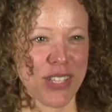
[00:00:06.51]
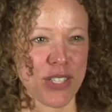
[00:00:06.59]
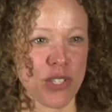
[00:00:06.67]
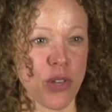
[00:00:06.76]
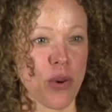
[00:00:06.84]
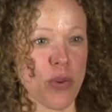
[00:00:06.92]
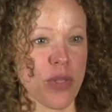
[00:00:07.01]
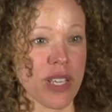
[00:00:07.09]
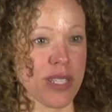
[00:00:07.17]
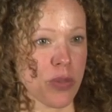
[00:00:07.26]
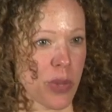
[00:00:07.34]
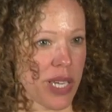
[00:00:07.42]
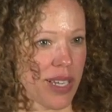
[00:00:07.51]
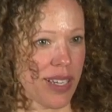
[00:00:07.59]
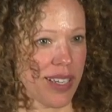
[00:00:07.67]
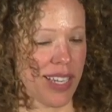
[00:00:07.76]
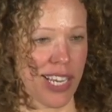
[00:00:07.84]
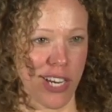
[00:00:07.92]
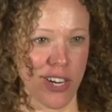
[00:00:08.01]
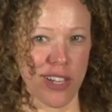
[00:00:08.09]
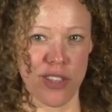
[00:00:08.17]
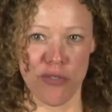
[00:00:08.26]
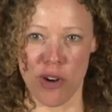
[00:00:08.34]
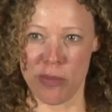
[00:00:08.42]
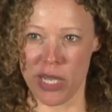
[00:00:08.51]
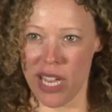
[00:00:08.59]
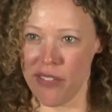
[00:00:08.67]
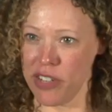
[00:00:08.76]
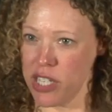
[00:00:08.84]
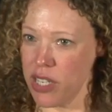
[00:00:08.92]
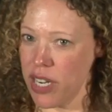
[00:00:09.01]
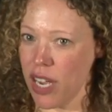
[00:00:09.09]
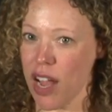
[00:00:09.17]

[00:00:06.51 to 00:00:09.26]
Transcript: So, this week here at the Farm to Cafeteria